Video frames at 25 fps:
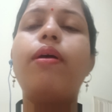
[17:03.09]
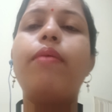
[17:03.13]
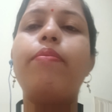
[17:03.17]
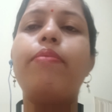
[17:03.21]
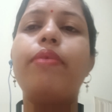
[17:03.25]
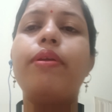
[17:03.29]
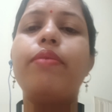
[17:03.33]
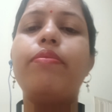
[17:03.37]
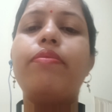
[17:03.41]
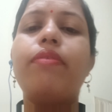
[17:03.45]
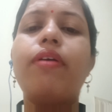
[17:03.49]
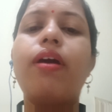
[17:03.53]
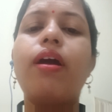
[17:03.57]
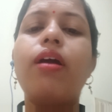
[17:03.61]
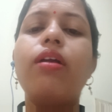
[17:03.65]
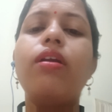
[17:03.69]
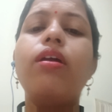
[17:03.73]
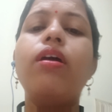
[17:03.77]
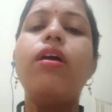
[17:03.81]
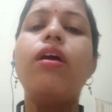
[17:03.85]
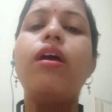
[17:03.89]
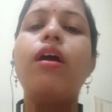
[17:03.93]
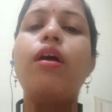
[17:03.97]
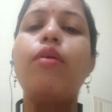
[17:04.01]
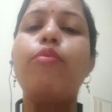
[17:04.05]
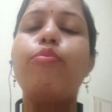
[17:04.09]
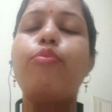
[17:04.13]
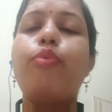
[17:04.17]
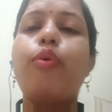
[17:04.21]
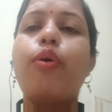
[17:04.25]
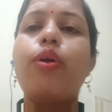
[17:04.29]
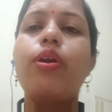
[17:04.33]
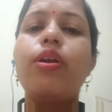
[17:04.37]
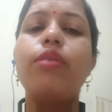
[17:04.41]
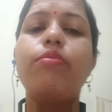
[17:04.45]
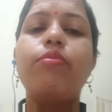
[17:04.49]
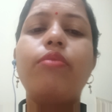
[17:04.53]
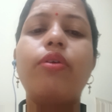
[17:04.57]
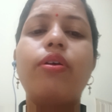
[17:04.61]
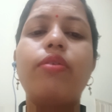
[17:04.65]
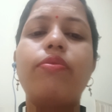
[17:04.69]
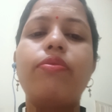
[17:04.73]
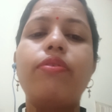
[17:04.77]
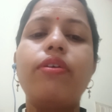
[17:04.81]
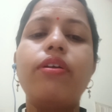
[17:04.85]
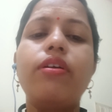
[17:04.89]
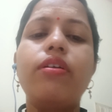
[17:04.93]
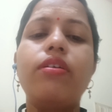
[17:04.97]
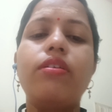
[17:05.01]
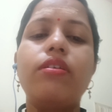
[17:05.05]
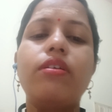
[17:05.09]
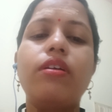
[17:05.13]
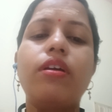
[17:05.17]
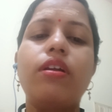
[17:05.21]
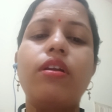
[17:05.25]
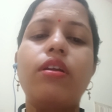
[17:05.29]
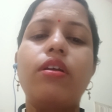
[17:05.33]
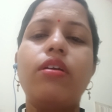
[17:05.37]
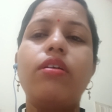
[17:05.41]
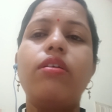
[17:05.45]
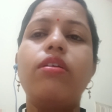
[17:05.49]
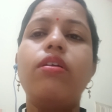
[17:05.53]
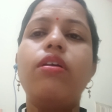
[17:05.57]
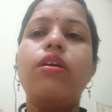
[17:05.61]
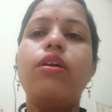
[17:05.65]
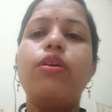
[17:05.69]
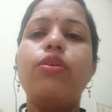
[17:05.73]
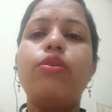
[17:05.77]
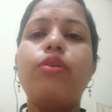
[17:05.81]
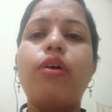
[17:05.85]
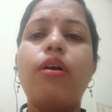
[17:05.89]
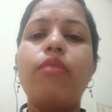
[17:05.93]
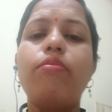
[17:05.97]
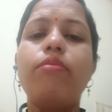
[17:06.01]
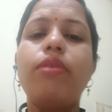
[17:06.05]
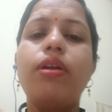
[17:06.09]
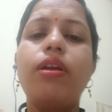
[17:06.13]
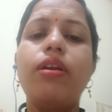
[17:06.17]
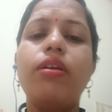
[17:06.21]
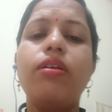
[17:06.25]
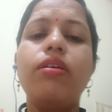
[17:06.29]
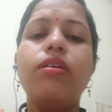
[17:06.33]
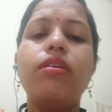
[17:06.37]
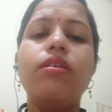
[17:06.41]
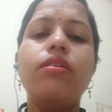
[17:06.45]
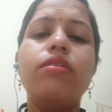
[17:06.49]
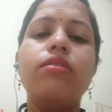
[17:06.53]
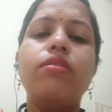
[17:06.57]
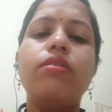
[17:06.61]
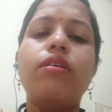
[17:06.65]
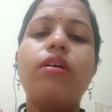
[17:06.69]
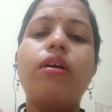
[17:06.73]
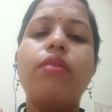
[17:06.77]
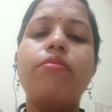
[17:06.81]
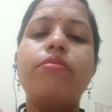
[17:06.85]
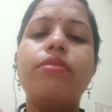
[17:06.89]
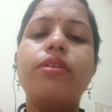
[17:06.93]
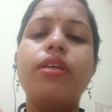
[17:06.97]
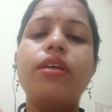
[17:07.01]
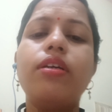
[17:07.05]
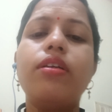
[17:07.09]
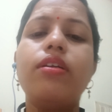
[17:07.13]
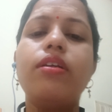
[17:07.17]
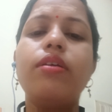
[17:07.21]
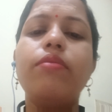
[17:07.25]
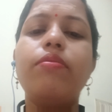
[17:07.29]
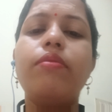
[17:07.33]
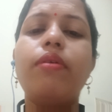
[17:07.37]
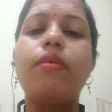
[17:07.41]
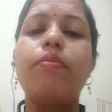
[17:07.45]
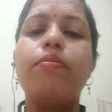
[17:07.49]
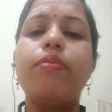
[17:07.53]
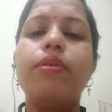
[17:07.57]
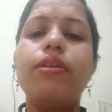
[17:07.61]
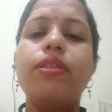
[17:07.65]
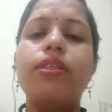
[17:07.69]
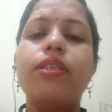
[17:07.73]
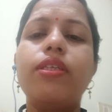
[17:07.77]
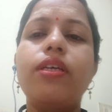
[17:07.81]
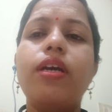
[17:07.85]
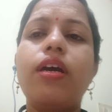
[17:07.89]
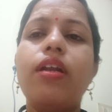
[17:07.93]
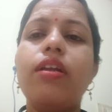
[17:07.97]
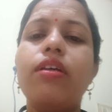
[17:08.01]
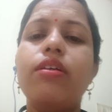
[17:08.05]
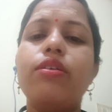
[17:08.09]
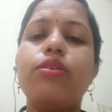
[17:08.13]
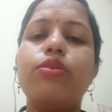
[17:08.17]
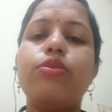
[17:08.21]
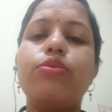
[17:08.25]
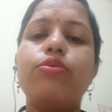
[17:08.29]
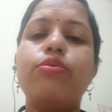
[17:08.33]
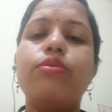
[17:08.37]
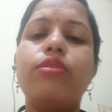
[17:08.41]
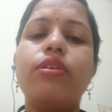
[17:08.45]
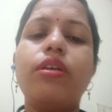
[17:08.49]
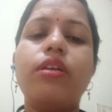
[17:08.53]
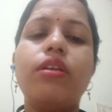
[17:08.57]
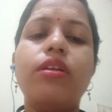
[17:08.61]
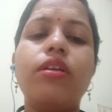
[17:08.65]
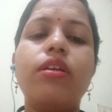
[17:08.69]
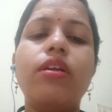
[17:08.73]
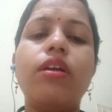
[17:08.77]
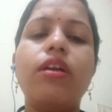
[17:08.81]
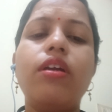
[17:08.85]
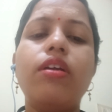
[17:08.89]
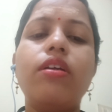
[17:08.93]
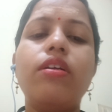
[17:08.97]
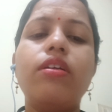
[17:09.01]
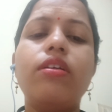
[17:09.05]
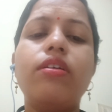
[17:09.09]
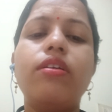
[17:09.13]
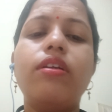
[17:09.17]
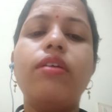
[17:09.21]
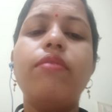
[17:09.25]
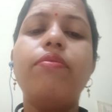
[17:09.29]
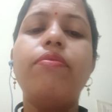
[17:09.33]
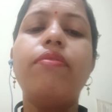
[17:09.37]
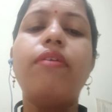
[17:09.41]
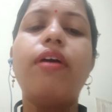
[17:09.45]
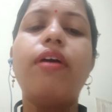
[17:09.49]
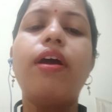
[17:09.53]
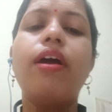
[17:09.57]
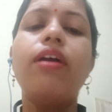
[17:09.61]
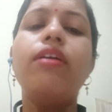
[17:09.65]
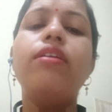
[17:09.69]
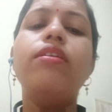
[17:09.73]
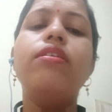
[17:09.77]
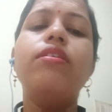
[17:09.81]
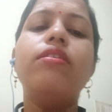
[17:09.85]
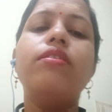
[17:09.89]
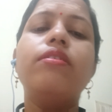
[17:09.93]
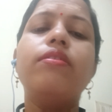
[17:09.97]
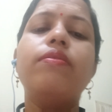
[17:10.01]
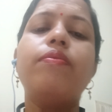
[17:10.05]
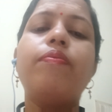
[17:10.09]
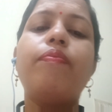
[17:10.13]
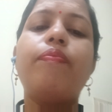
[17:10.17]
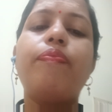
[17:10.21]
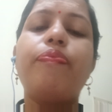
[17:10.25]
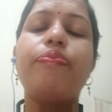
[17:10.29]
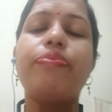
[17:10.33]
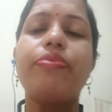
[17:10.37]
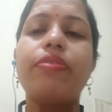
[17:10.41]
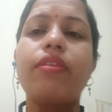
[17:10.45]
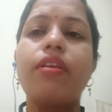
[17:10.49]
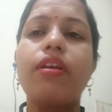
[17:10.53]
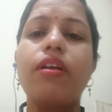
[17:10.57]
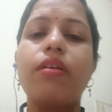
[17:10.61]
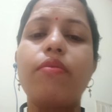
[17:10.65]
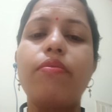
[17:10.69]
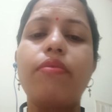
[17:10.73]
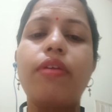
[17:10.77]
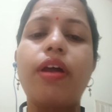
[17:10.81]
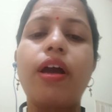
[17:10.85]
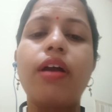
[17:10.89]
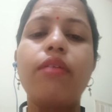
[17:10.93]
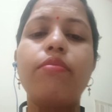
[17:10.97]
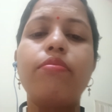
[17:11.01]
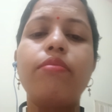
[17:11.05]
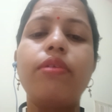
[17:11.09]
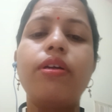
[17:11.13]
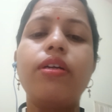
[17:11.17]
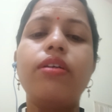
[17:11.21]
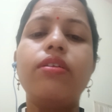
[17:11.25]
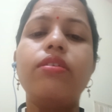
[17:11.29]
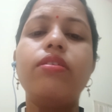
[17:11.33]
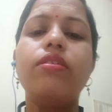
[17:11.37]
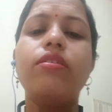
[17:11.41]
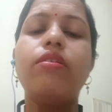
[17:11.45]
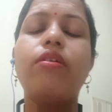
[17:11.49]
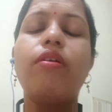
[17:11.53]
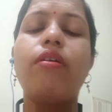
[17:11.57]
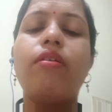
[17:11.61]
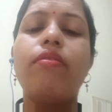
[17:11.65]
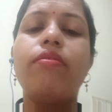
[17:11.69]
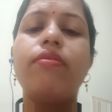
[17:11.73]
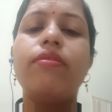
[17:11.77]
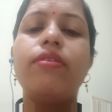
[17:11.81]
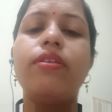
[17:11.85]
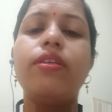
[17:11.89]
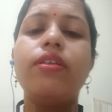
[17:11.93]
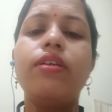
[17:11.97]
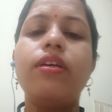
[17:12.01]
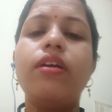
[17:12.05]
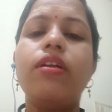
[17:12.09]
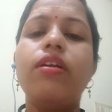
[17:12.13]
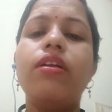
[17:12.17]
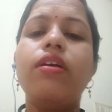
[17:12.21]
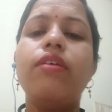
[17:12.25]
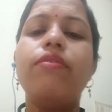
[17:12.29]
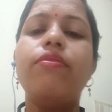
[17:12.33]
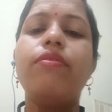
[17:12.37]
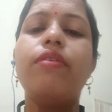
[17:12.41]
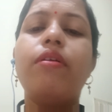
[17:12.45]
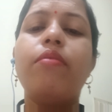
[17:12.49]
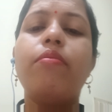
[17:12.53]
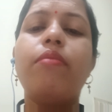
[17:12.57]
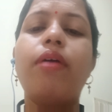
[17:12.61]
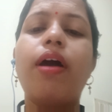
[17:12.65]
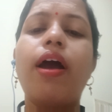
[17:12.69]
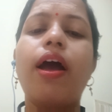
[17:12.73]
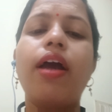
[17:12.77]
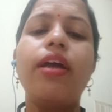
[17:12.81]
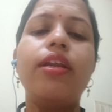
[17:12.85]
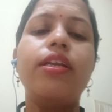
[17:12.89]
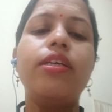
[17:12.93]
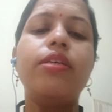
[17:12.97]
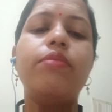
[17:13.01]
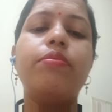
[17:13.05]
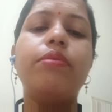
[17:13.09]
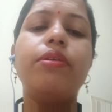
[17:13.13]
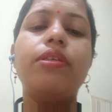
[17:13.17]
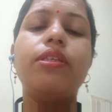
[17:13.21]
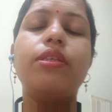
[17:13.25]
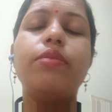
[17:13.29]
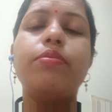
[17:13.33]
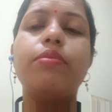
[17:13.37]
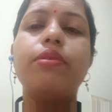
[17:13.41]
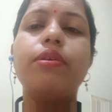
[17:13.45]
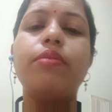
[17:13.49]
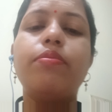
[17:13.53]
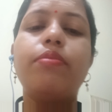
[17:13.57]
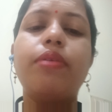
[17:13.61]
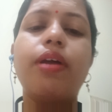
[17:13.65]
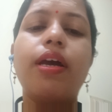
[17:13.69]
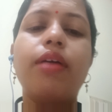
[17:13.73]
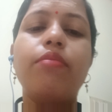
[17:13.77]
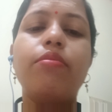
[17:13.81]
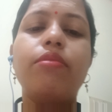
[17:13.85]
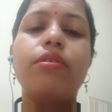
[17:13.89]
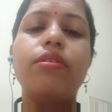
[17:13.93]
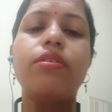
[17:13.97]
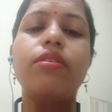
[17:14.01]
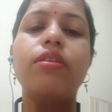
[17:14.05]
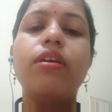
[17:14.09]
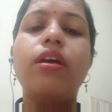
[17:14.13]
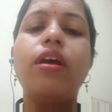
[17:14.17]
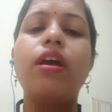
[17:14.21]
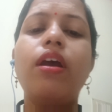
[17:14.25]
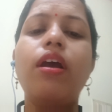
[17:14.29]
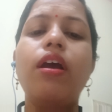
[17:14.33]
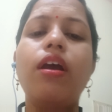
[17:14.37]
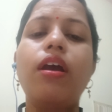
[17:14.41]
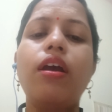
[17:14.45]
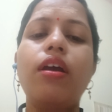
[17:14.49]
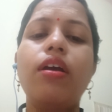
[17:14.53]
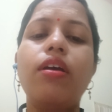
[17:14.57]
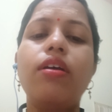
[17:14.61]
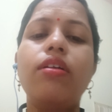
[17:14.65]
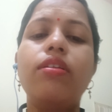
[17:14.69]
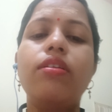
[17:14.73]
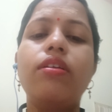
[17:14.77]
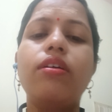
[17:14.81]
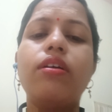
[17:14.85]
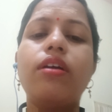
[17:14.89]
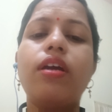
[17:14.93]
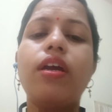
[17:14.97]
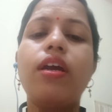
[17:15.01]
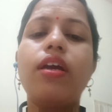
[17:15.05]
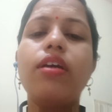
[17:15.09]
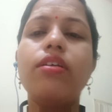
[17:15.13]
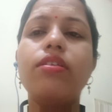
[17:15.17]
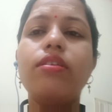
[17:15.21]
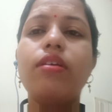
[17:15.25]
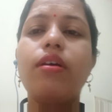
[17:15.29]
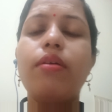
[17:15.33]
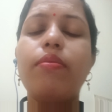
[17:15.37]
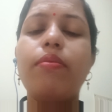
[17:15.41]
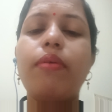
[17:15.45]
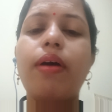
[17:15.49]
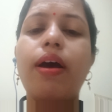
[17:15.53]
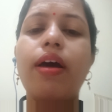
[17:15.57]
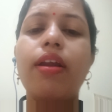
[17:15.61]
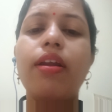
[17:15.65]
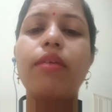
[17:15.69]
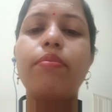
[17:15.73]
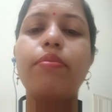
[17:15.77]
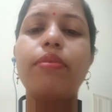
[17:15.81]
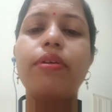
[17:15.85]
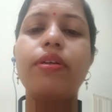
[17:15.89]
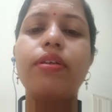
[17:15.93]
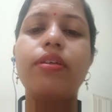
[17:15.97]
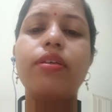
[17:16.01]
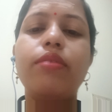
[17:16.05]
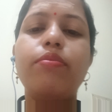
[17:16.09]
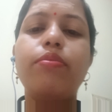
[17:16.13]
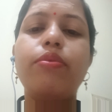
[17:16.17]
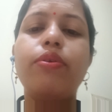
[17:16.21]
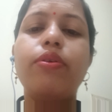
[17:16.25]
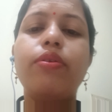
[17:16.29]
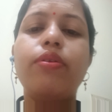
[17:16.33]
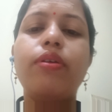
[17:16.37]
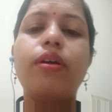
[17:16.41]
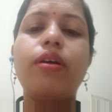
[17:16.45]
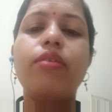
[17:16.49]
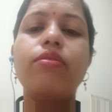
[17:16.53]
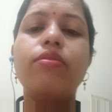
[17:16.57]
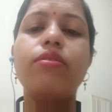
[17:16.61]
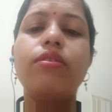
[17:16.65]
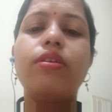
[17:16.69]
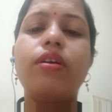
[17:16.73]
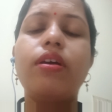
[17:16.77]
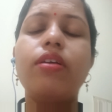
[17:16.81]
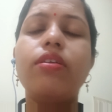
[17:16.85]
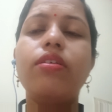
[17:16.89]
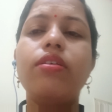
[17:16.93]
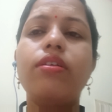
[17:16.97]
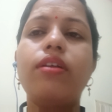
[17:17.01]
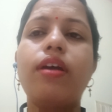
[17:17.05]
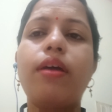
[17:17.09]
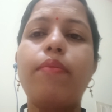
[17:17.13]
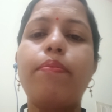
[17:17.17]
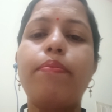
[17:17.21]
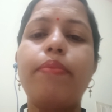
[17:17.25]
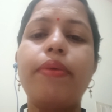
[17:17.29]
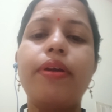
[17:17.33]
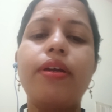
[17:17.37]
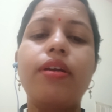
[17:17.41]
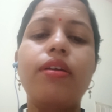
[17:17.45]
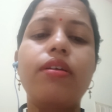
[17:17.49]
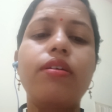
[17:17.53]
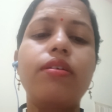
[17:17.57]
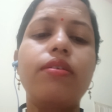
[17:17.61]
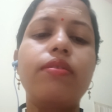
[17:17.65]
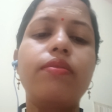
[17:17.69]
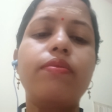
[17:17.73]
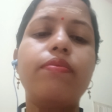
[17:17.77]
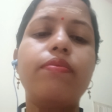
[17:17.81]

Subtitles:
amplified polymorphic DNA. Normally, the objective of PCR is to generate defined fragments of DNA from highly specific primers. In the case of RAPD, pronounced as rapid,